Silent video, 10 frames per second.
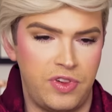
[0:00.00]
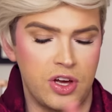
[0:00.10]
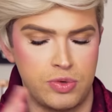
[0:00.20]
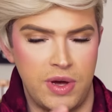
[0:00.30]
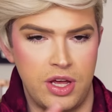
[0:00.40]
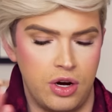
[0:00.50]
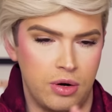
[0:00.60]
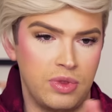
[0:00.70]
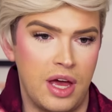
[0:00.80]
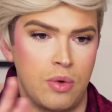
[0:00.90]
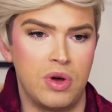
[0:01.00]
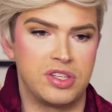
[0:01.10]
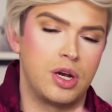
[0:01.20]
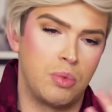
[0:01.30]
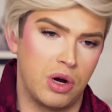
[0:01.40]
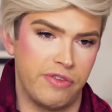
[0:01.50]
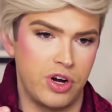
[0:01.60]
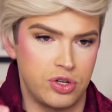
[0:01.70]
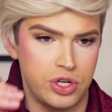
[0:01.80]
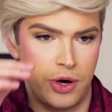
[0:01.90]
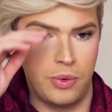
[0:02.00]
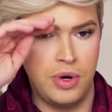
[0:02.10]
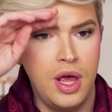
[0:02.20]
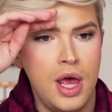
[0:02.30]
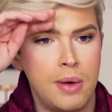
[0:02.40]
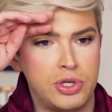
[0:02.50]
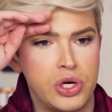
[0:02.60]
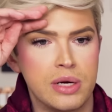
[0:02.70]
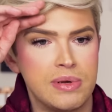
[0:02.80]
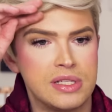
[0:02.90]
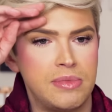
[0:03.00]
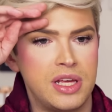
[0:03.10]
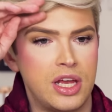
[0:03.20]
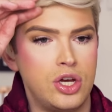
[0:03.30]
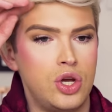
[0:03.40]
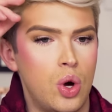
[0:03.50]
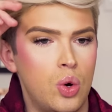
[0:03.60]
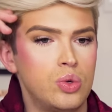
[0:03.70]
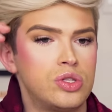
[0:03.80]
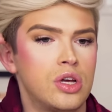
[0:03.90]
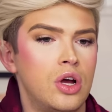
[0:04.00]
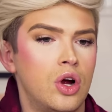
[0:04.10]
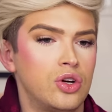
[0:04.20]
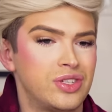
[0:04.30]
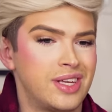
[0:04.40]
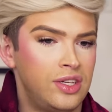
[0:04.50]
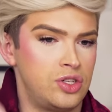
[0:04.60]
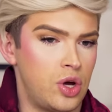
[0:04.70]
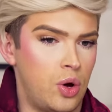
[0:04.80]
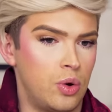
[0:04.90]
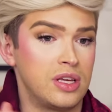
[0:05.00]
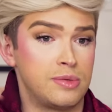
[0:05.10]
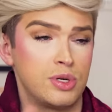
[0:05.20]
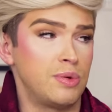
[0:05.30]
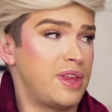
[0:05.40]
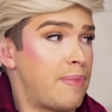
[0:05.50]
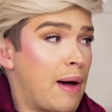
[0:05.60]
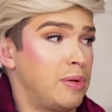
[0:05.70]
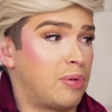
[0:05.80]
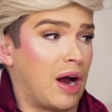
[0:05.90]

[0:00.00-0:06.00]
fluctuate your yeah. Like, what's gonna work for your tone but talk about somebody that knows her skin tone especially with that bobbi